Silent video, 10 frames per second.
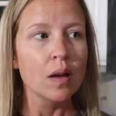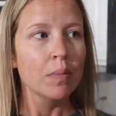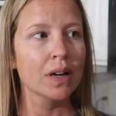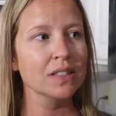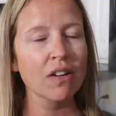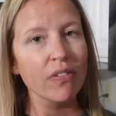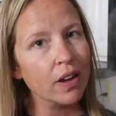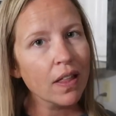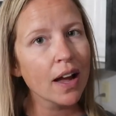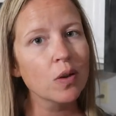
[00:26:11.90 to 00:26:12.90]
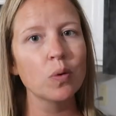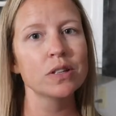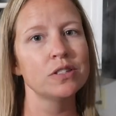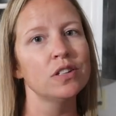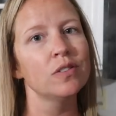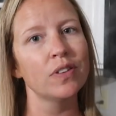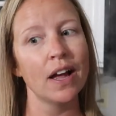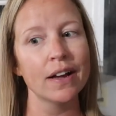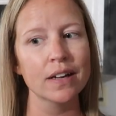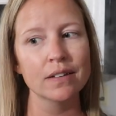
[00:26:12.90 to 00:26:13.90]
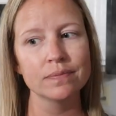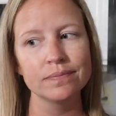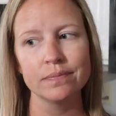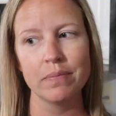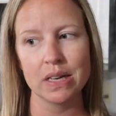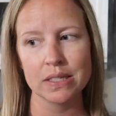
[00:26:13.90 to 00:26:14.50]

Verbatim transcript: because I feel like once you've been